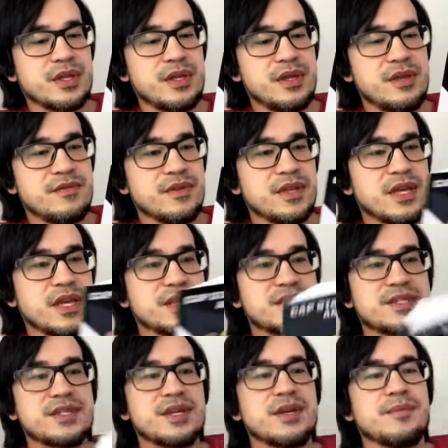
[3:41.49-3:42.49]
He even
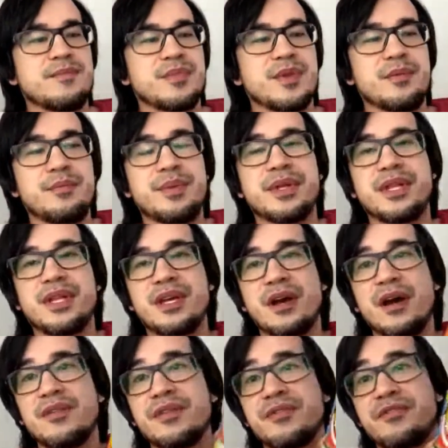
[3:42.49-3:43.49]
gets billing
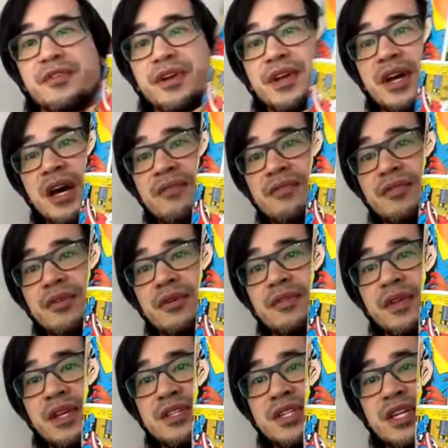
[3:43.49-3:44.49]
on the front cover of
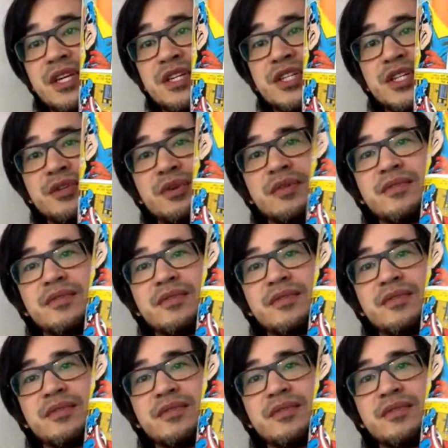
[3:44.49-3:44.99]
each issue,